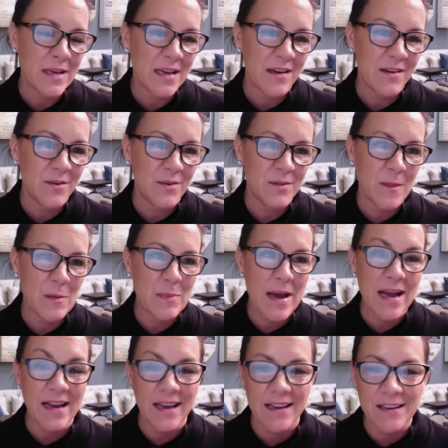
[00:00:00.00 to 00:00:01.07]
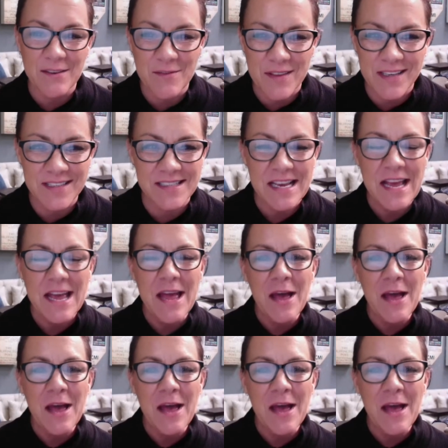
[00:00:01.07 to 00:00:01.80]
Media, who's on the back end of this,